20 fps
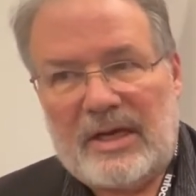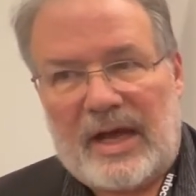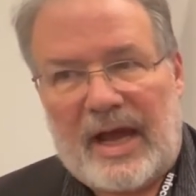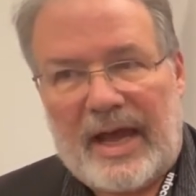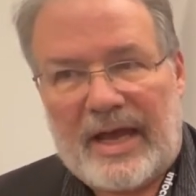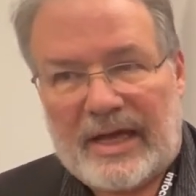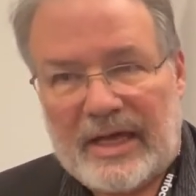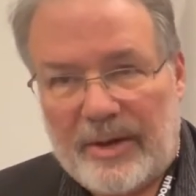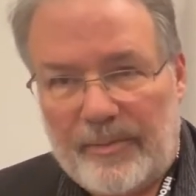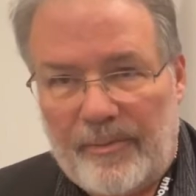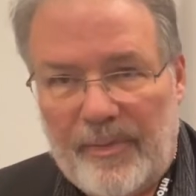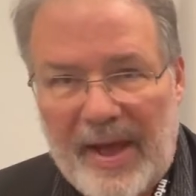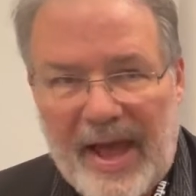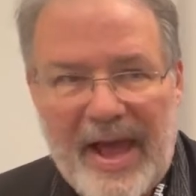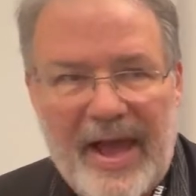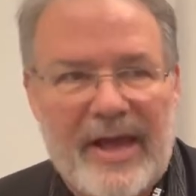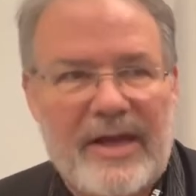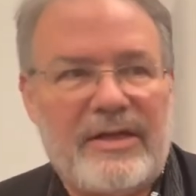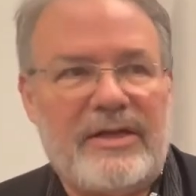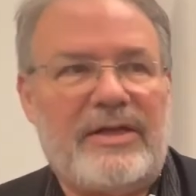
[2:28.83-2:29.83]
a
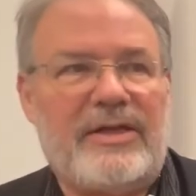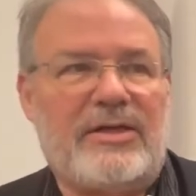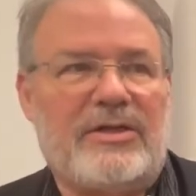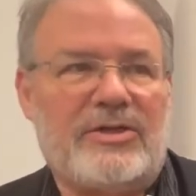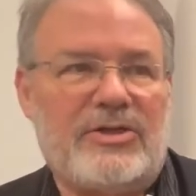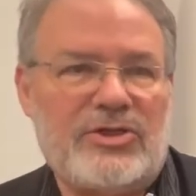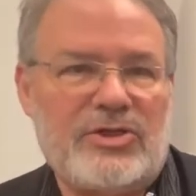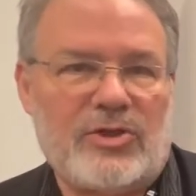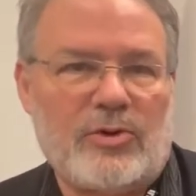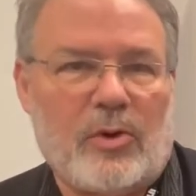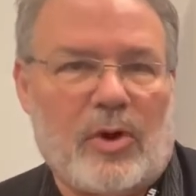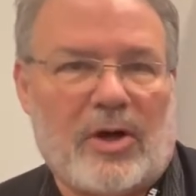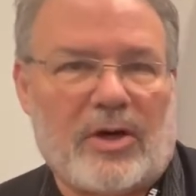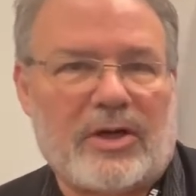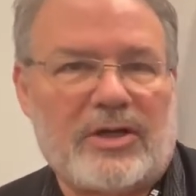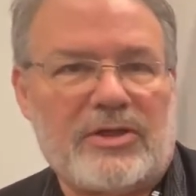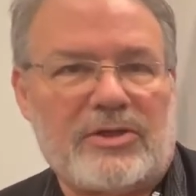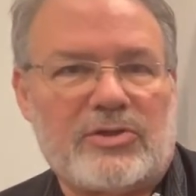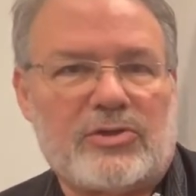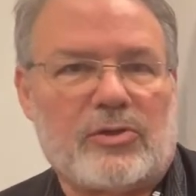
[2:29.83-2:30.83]
companion to our
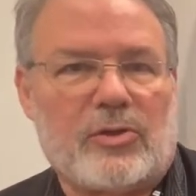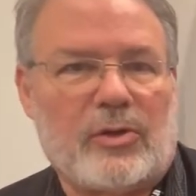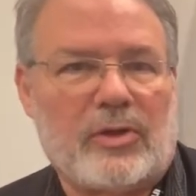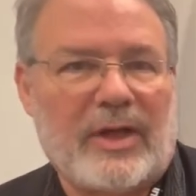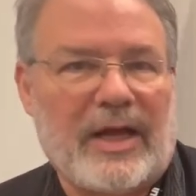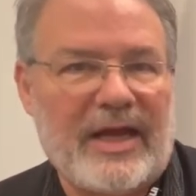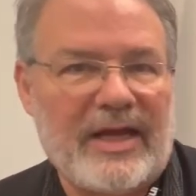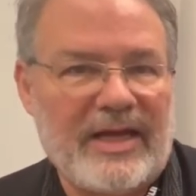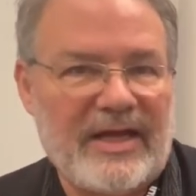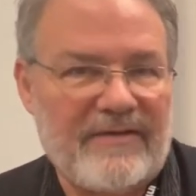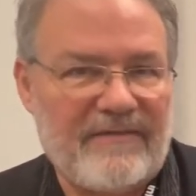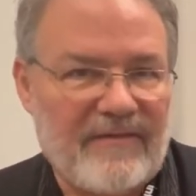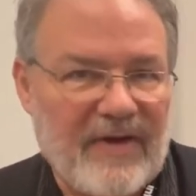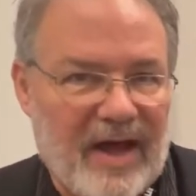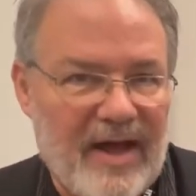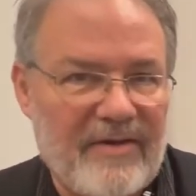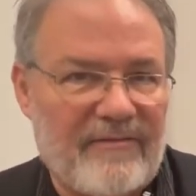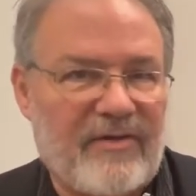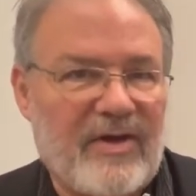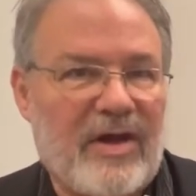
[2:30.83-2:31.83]
Control
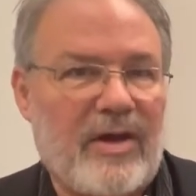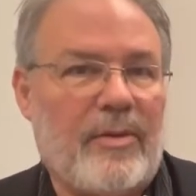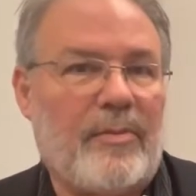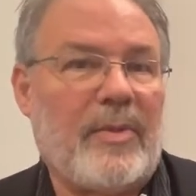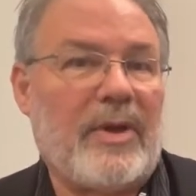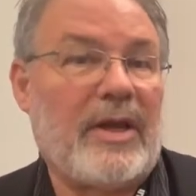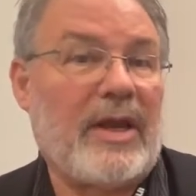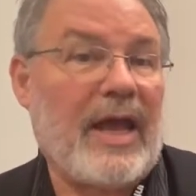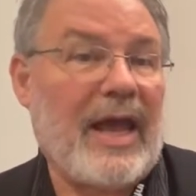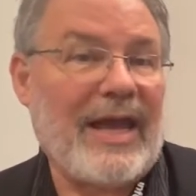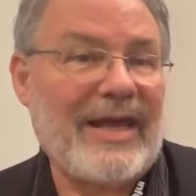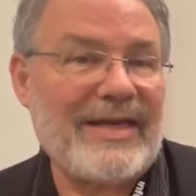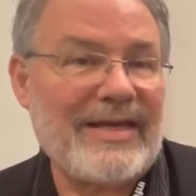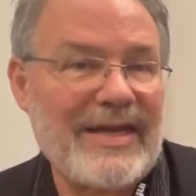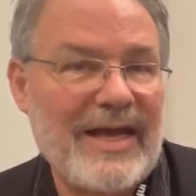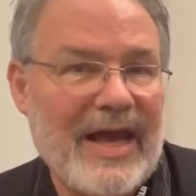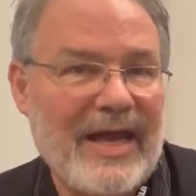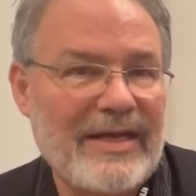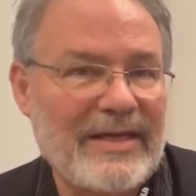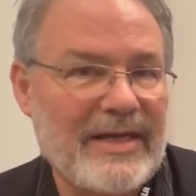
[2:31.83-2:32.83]
85M and
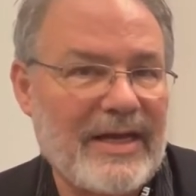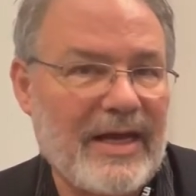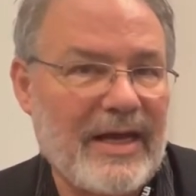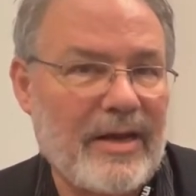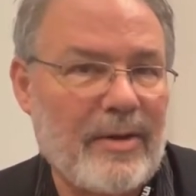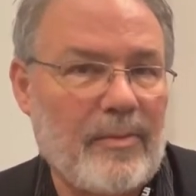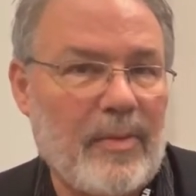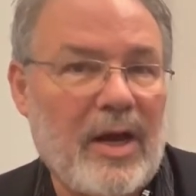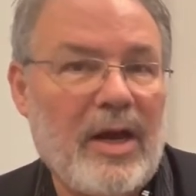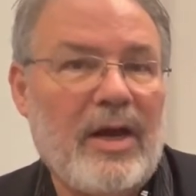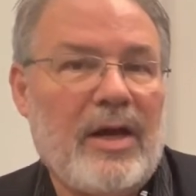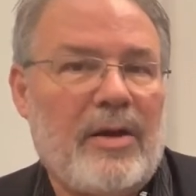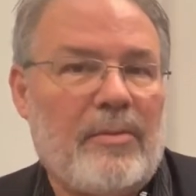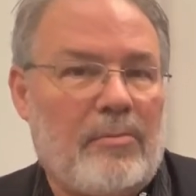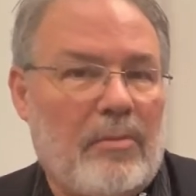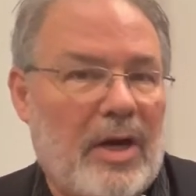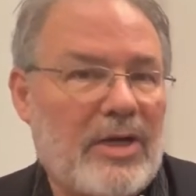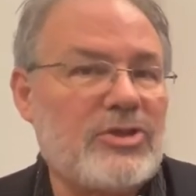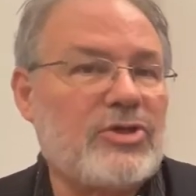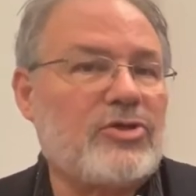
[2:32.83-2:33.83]
88M
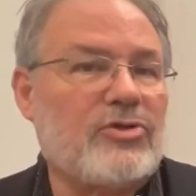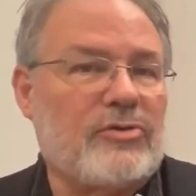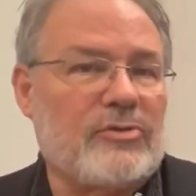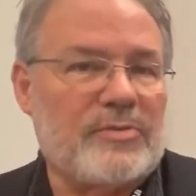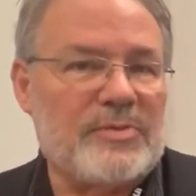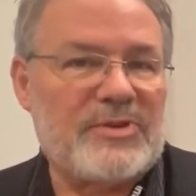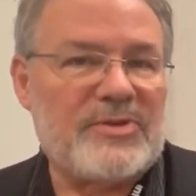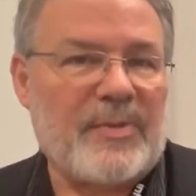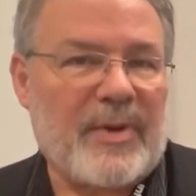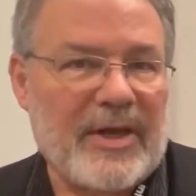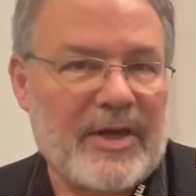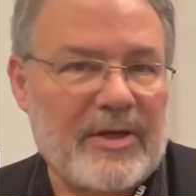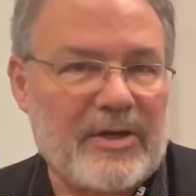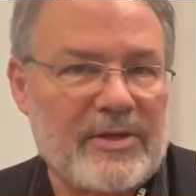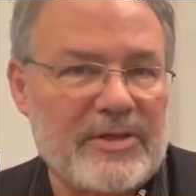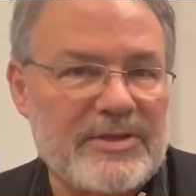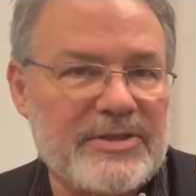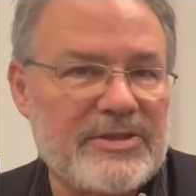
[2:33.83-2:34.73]
mushroom speakers.